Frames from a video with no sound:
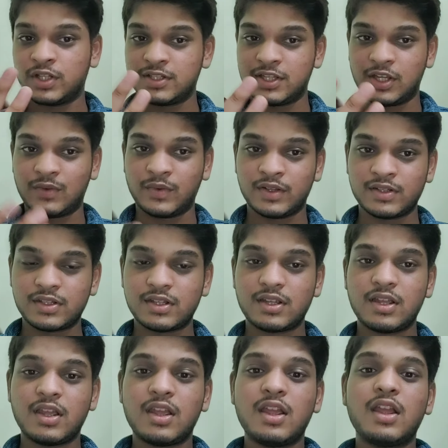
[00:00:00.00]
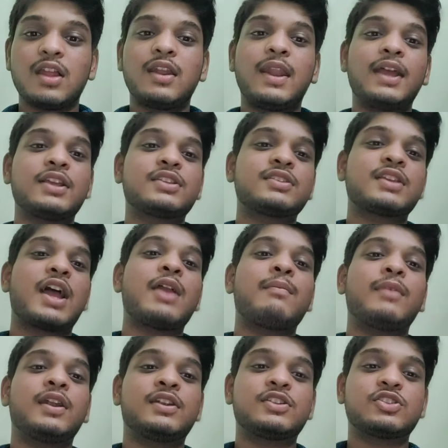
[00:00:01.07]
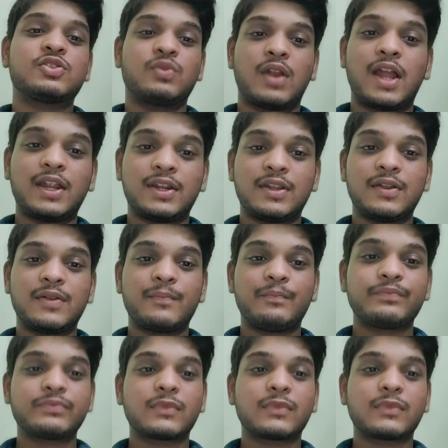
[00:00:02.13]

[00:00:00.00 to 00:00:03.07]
story sequence. Next time it's to write.